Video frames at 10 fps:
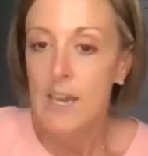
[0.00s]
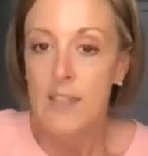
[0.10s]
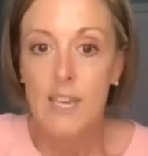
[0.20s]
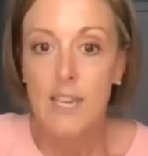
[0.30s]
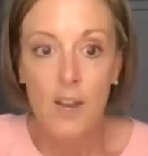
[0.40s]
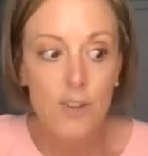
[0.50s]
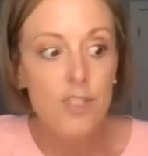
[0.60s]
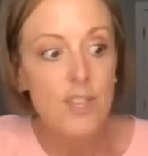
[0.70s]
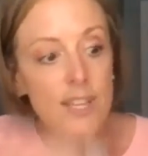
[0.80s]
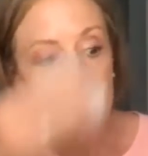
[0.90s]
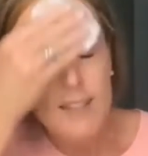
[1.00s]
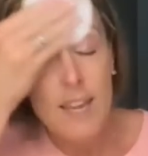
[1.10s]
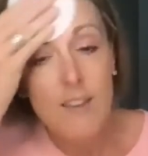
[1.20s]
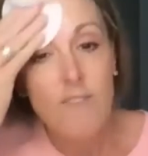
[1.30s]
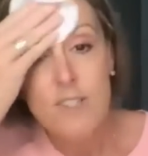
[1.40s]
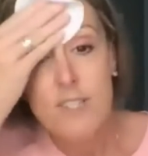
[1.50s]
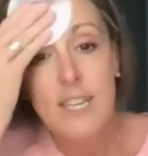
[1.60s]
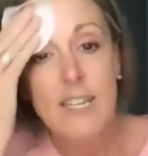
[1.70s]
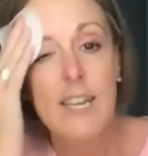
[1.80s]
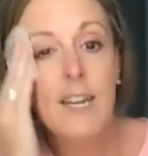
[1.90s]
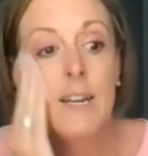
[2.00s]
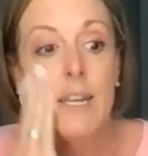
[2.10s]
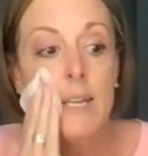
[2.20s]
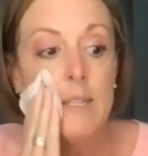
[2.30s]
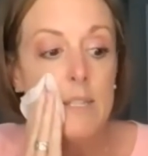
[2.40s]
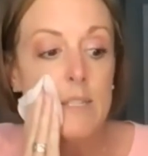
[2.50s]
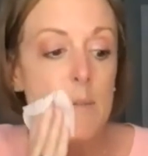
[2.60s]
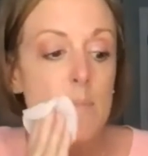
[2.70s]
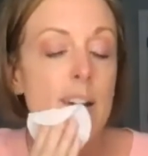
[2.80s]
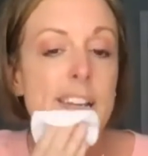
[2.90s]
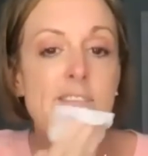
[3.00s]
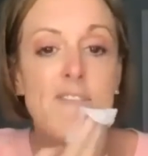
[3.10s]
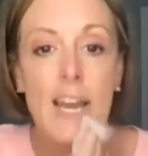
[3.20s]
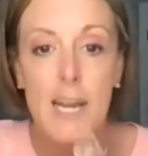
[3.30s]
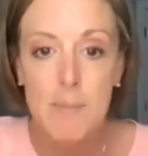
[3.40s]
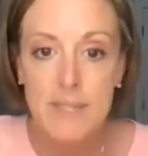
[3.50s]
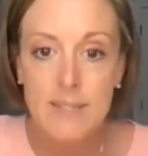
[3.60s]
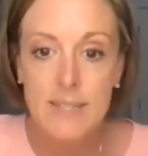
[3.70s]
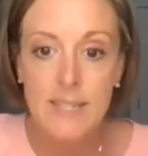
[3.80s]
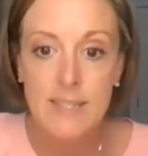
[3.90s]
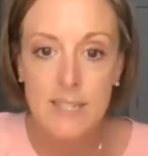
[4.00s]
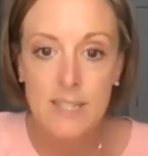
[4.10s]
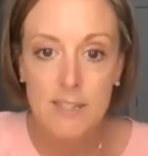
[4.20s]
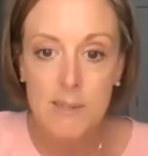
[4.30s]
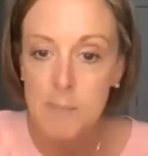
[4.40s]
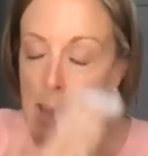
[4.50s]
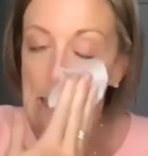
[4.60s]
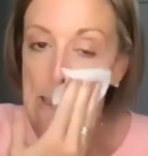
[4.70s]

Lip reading: The other thing I like for skincare is some kind of vitamin C serum.